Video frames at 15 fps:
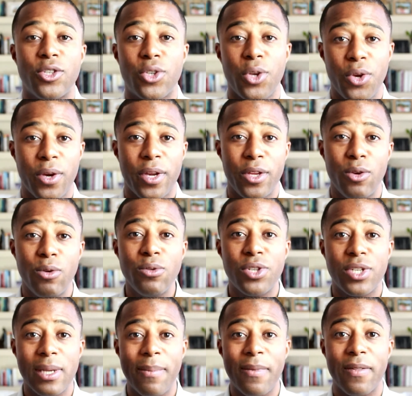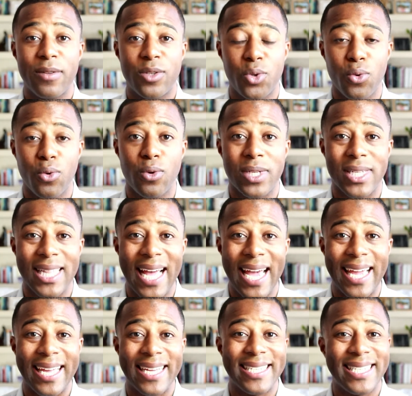you can use some of the tools
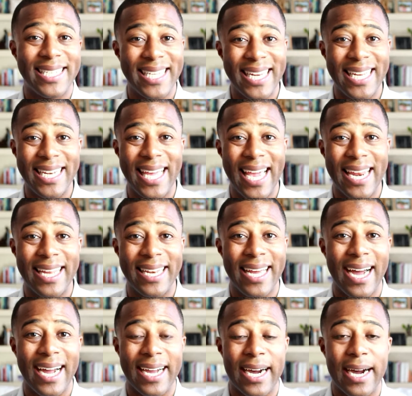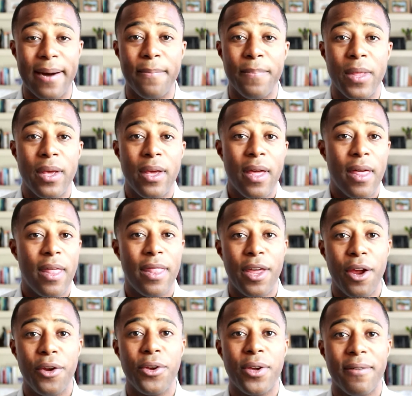like citydata.com.
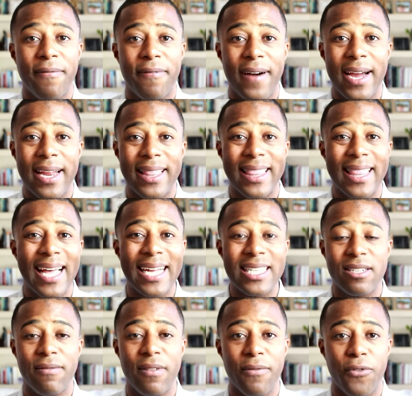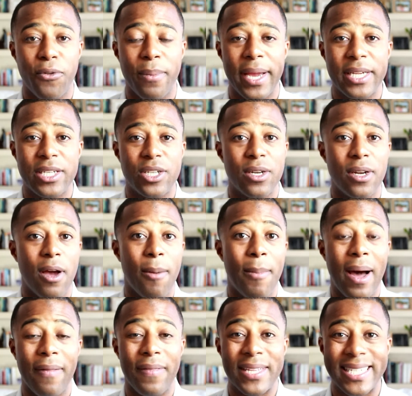There you can find lots of information
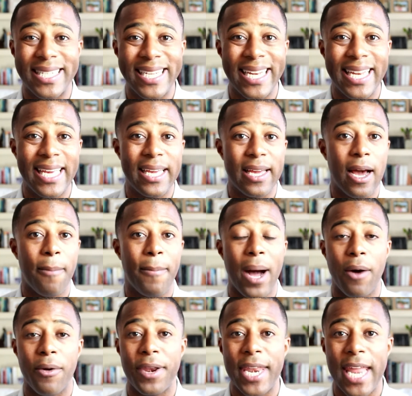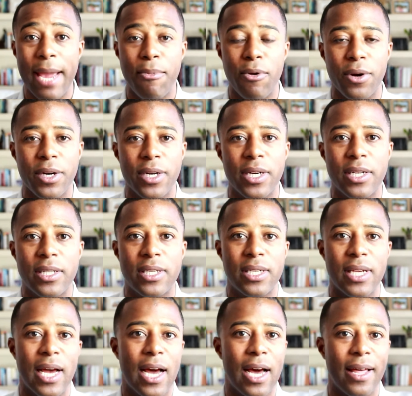about the city, about
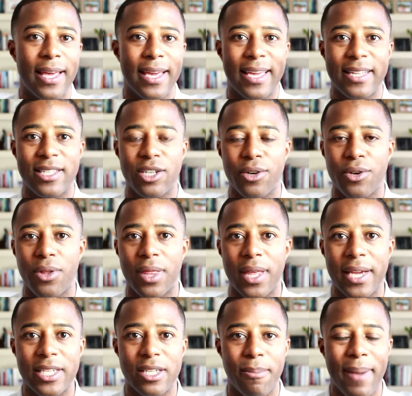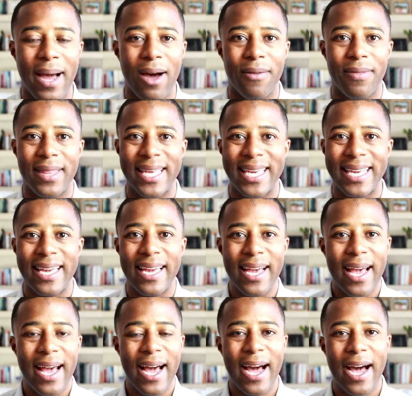neighborhoods. It can tell you things about the
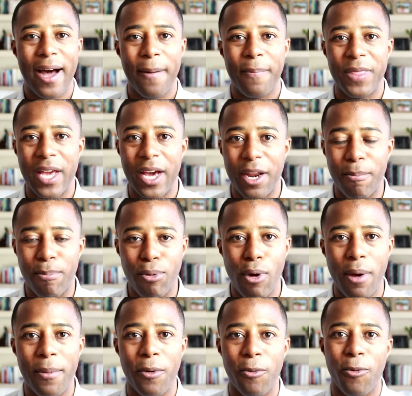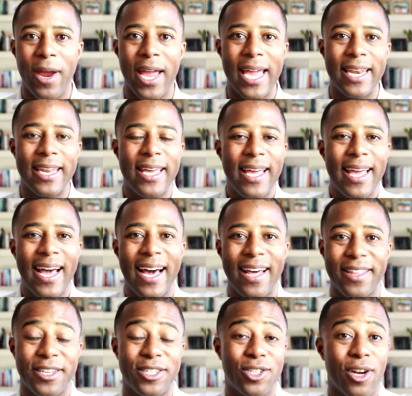unemployment rate.
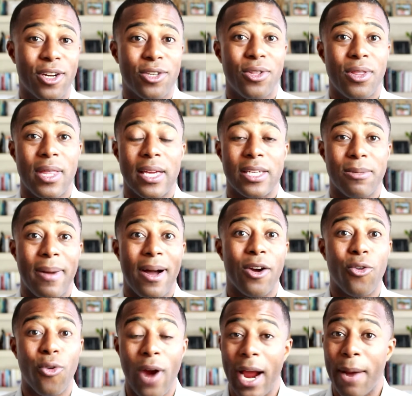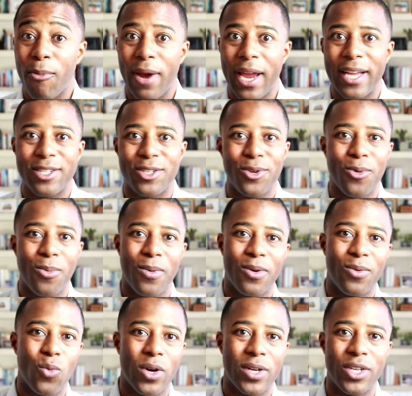It can talk to you things about crime rate, so
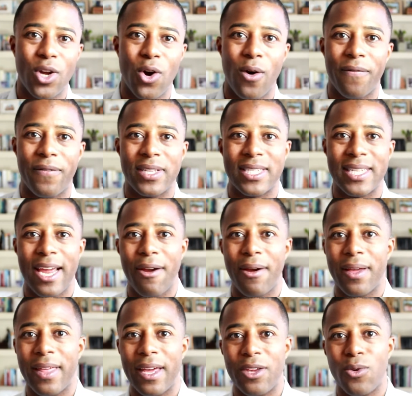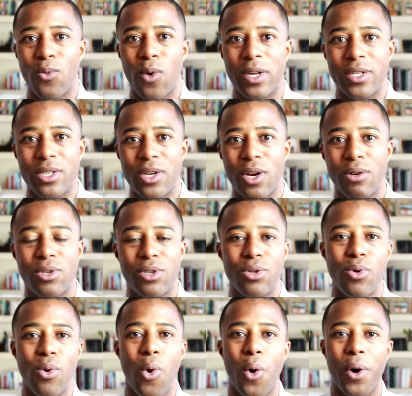you'll want to know if it's an area that you want to go
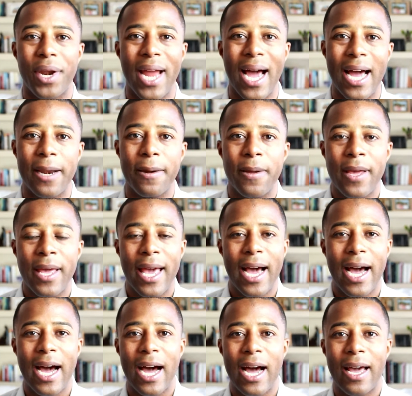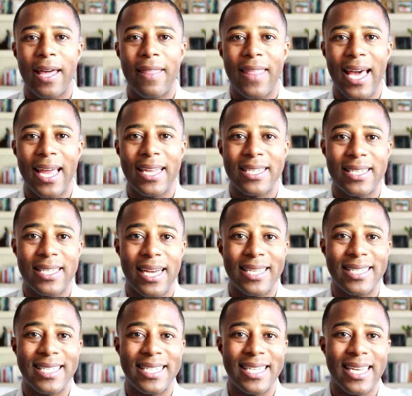to or not. And that is
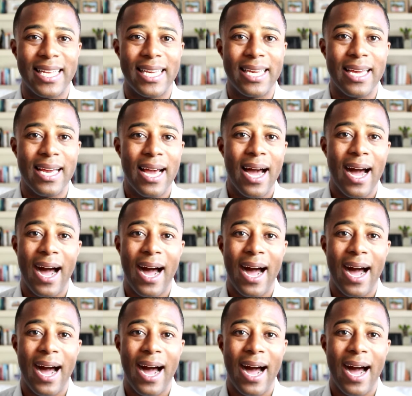city-data.com.